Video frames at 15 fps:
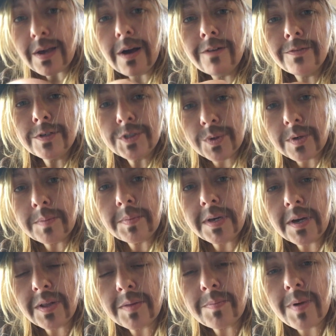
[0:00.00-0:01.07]
y'all for joining me
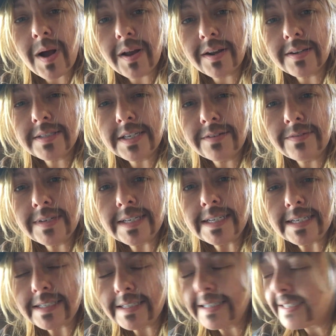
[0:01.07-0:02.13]
on the
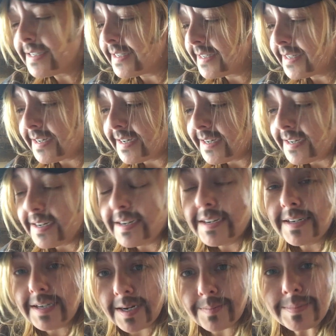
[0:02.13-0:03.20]
productivity and
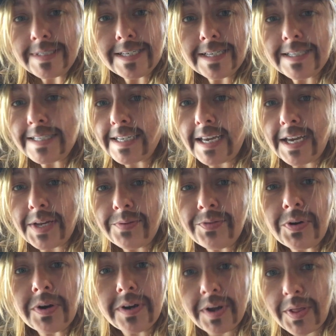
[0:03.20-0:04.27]
come see us again
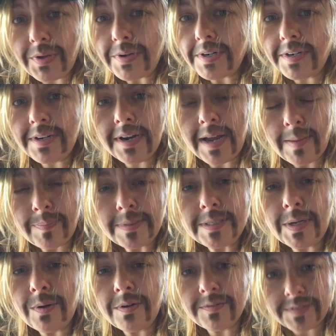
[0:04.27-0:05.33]
for another
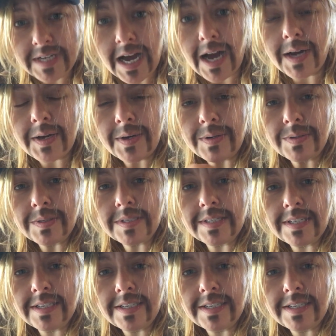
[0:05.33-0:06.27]
episode of tacos.